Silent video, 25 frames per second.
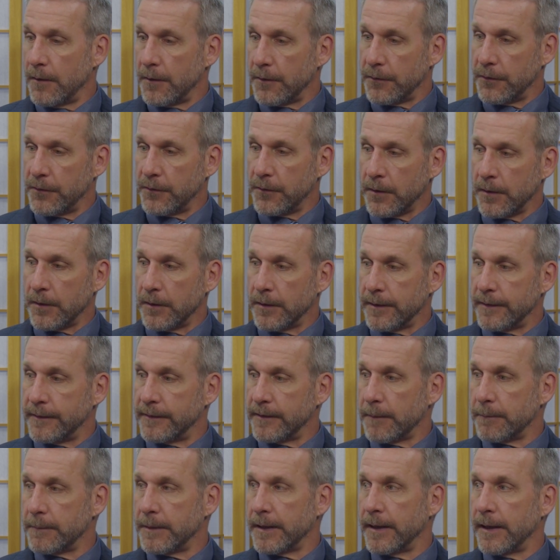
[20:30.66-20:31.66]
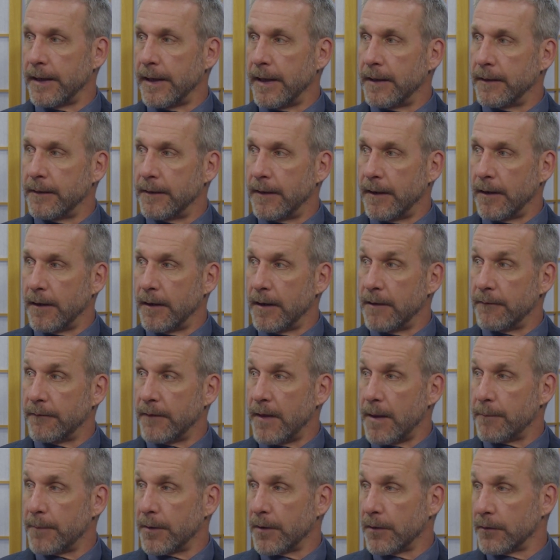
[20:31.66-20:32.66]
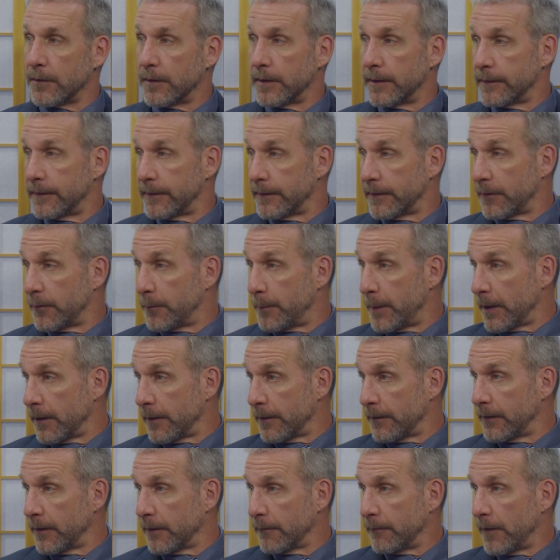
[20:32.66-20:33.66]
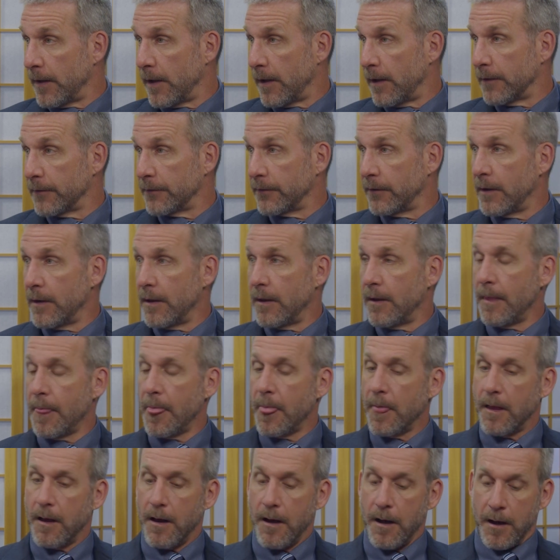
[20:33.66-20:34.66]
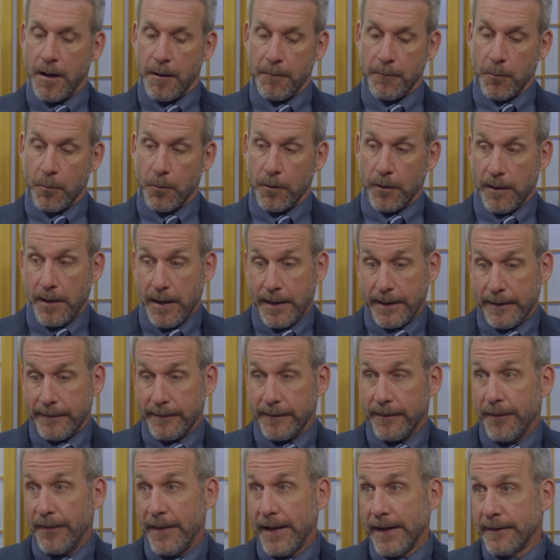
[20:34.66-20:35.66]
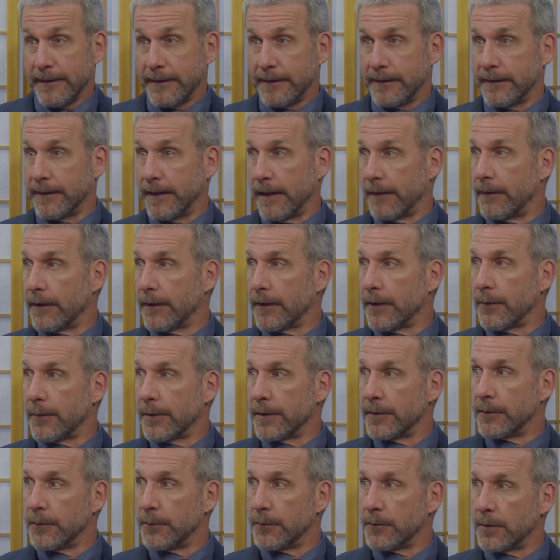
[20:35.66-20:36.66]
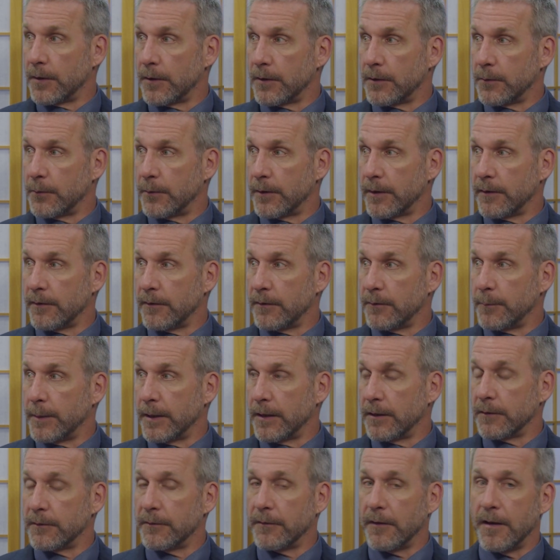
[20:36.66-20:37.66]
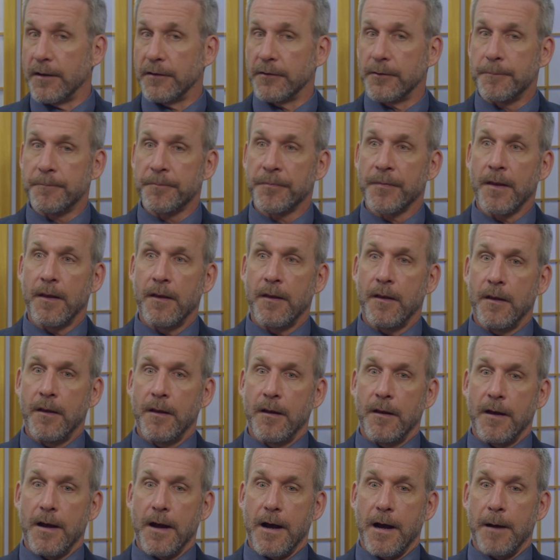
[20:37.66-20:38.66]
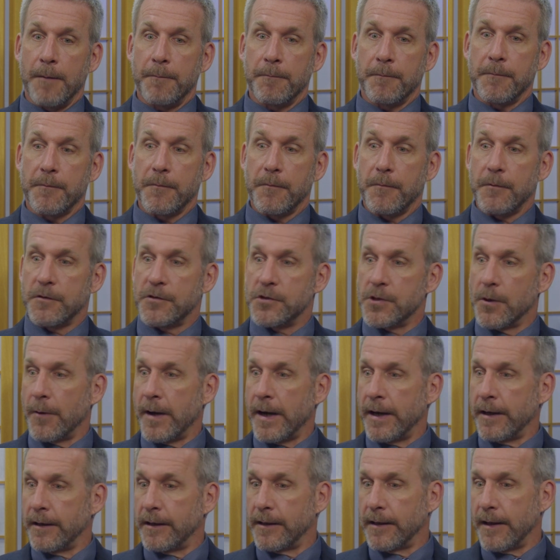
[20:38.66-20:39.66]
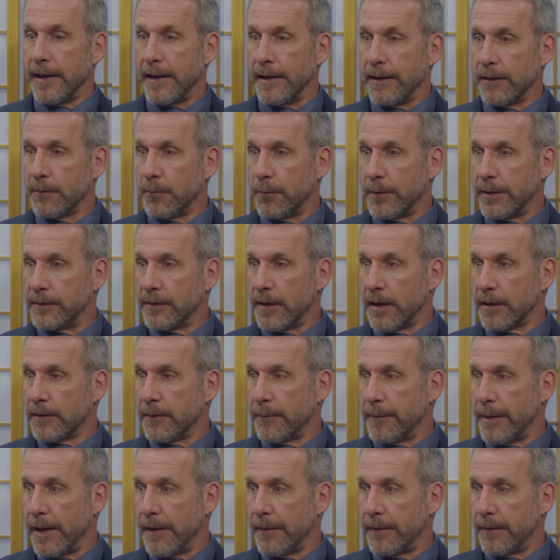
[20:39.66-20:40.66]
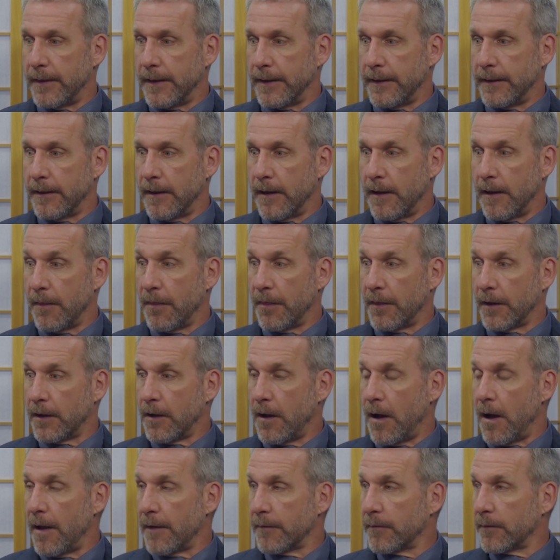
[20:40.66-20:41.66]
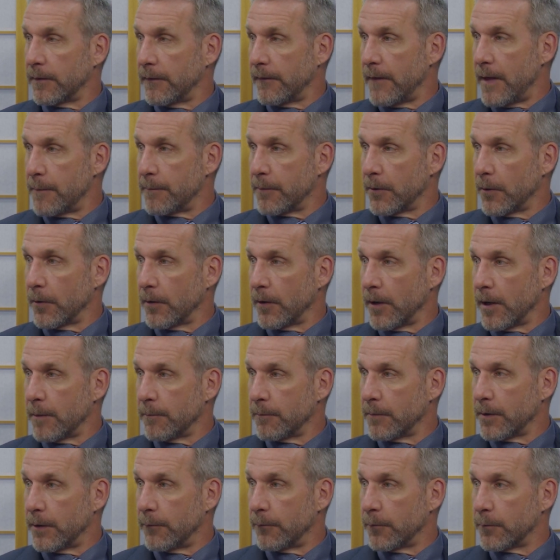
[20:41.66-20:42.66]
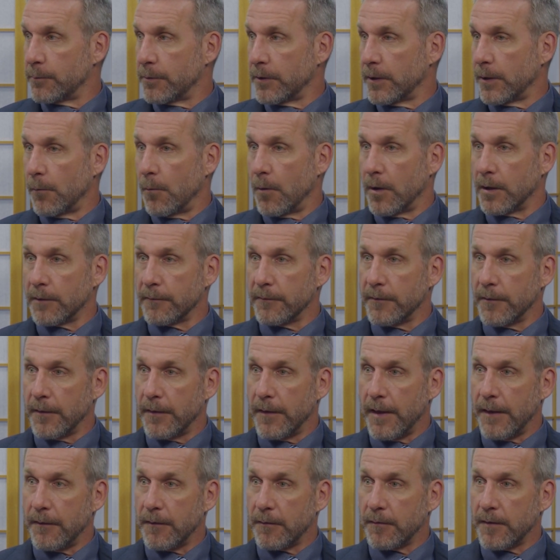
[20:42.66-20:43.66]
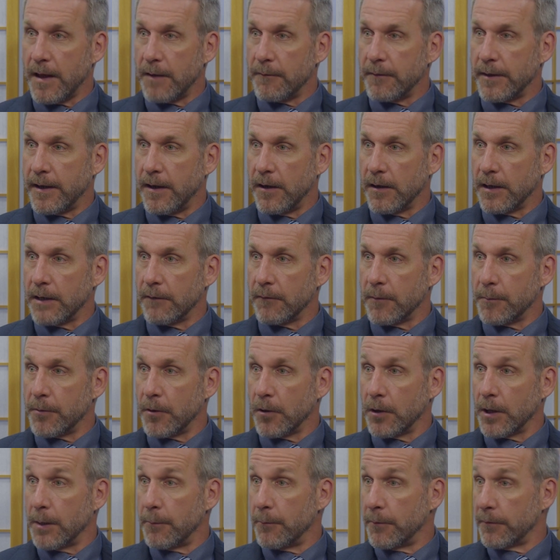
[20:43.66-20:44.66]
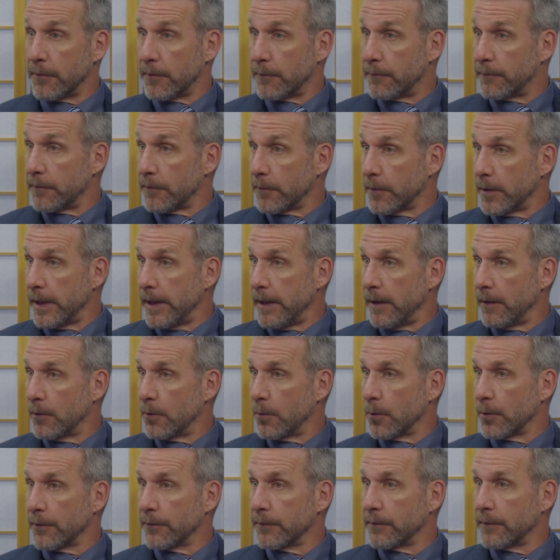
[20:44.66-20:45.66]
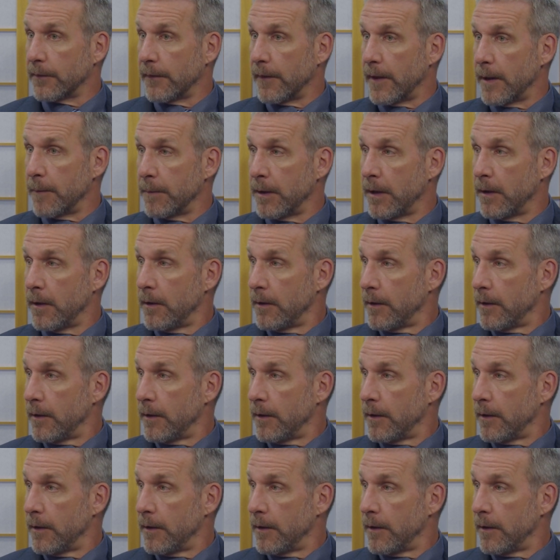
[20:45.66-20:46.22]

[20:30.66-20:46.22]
There's certainly something in there if that person is experiencing falls, or I guess thinks that they're going to start to experience falls. Joanna and I, we talked about the cost of that program. It was pretty wonderful that the Savvy Caregiver program was a free course for them.